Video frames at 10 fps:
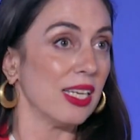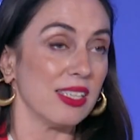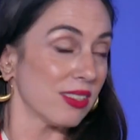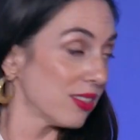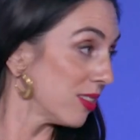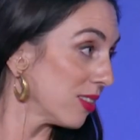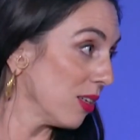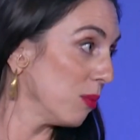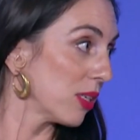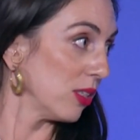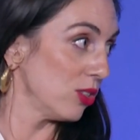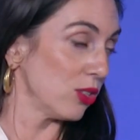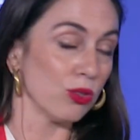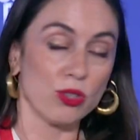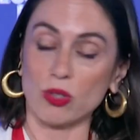It's a systemic
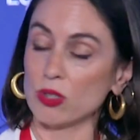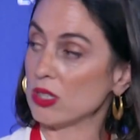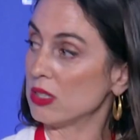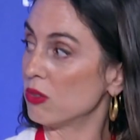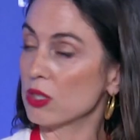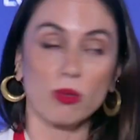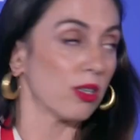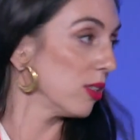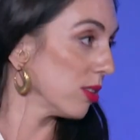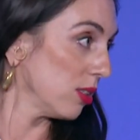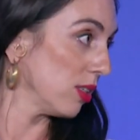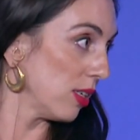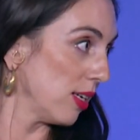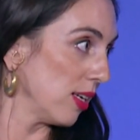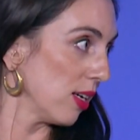issue, so it requires
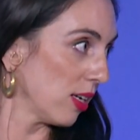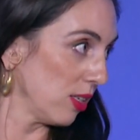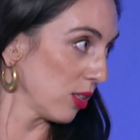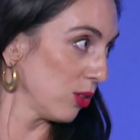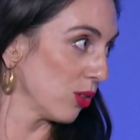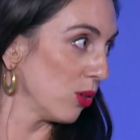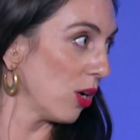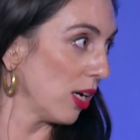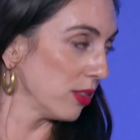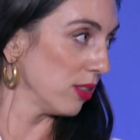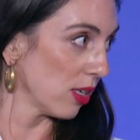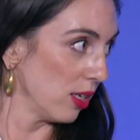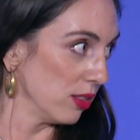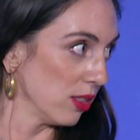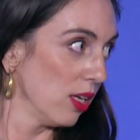to go hand in hand.